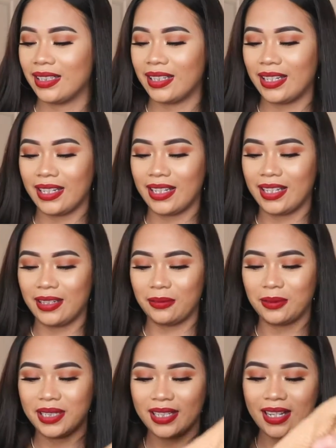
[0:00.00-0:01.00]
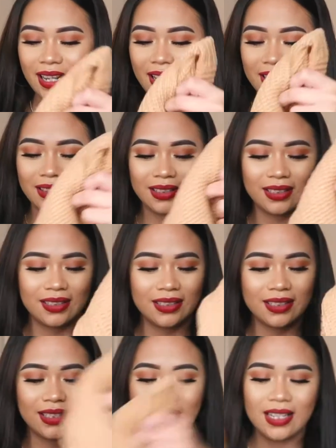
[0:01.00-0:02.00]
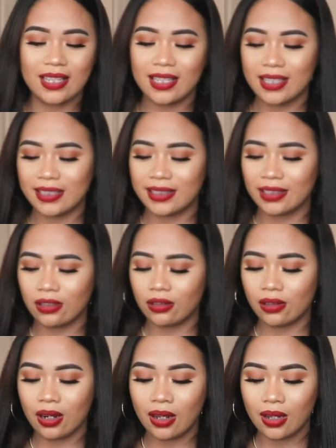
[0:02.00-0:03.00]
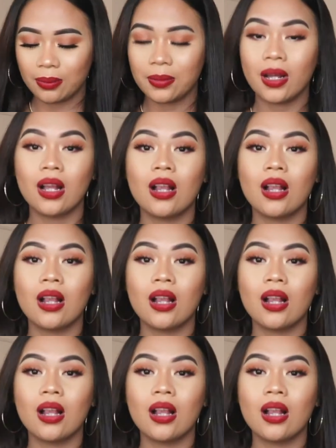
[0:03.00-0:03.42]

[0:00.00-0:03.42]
Okay, we got this nice crop